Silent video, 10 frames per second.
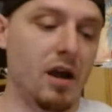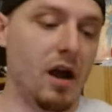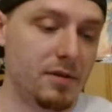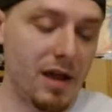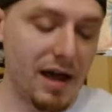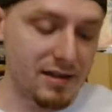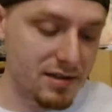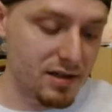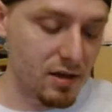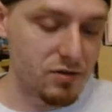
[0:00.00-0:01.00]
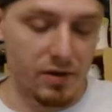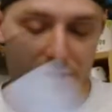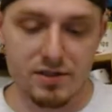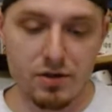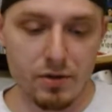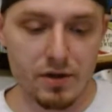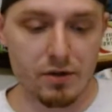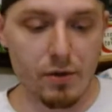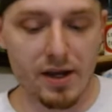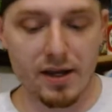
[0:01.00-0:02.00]
top class. He knows what he's
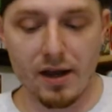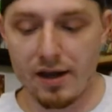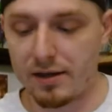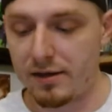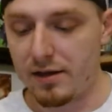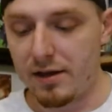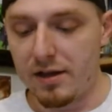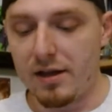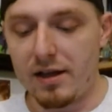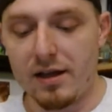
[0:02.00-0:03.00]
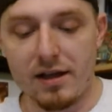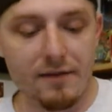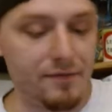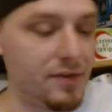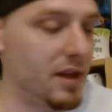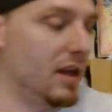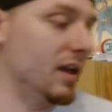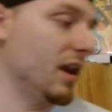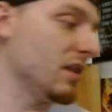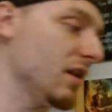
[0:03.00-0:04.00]
doing. Great guy.
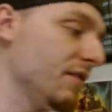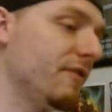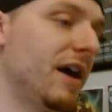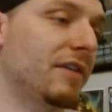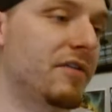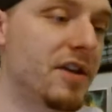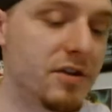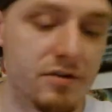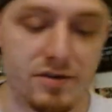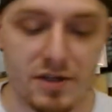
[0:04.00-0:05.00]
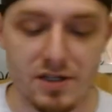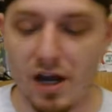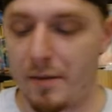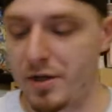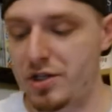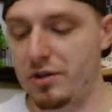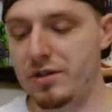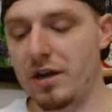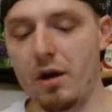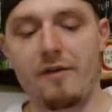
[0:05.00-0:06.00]
And I love the fact that they use these comic
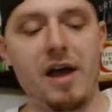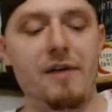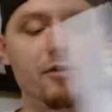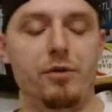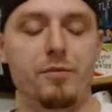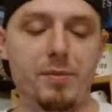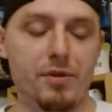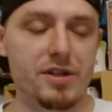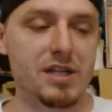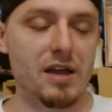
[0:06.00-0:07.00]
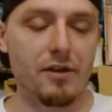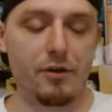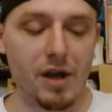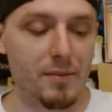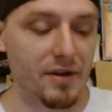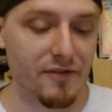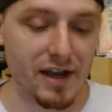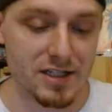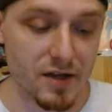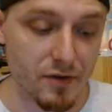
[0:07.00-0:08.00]
shields. I know I have heard people that say that they're not big
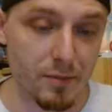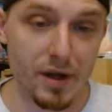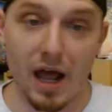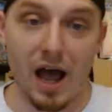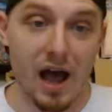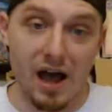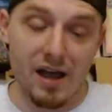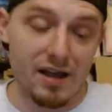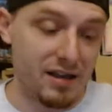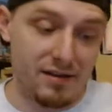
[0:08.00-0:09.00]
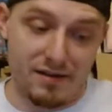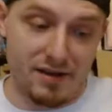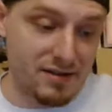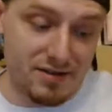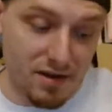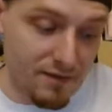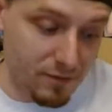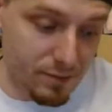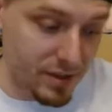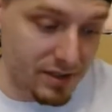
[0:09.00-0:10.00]
fans of them, but I get
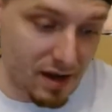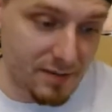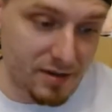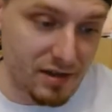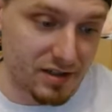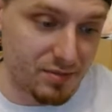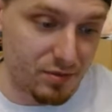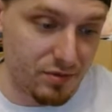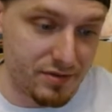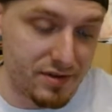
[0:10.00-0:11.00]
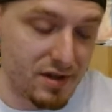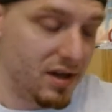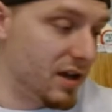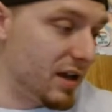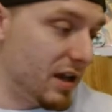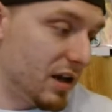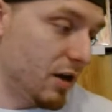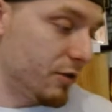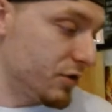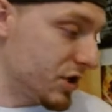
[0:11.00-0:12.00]
stuff from Big Time Collectibles and
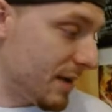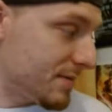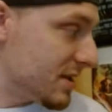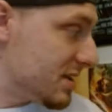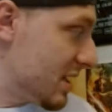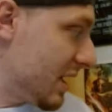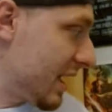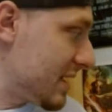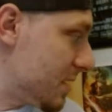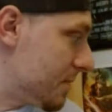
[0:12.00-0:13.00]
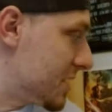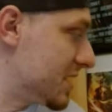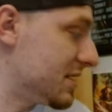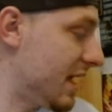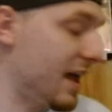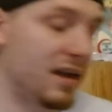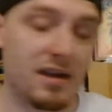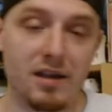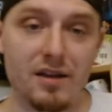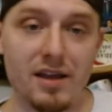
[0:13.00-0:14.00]
other shops that send it. I got something
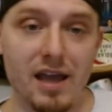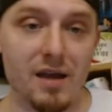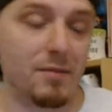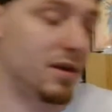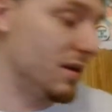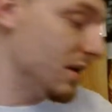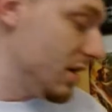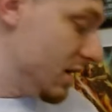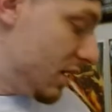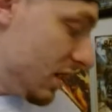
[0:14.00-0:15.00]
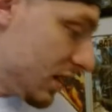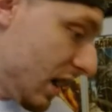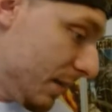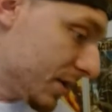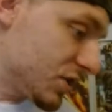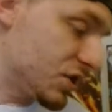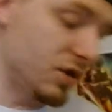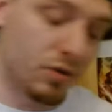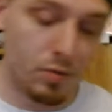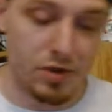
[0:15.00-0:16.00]
today in that came in, a comic
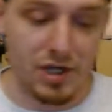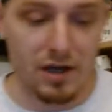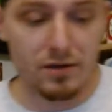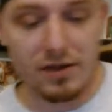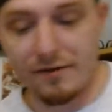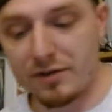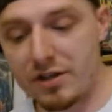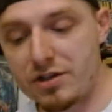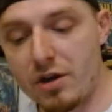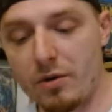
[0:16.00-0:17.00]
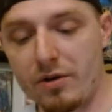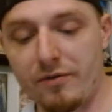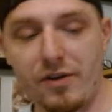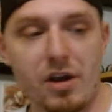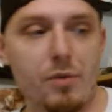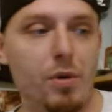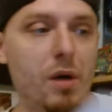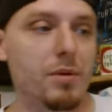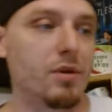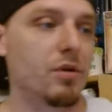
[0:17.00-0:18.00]
shield, which I'll definitely show in a video
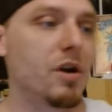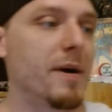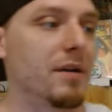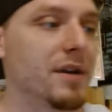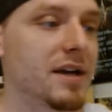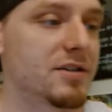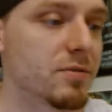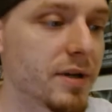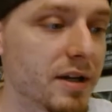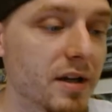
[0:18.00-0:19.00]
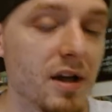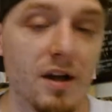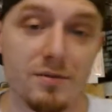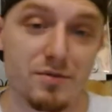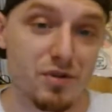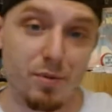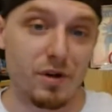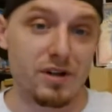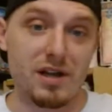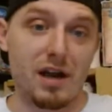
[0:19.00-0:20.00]
probably that'll come out next week.
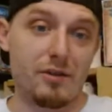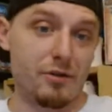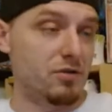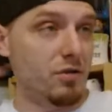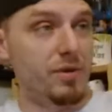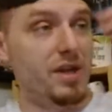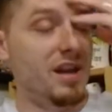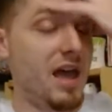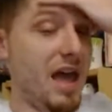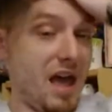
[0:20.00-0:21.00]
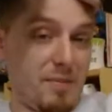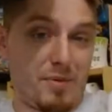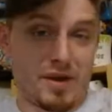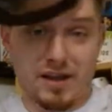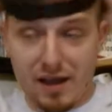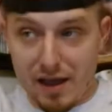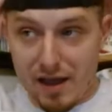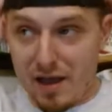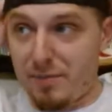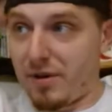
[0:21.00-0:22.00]
Super excited. There's going to be an epic,
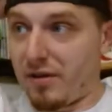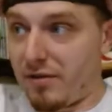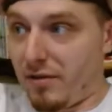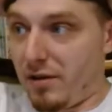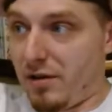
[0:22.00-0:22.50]
epic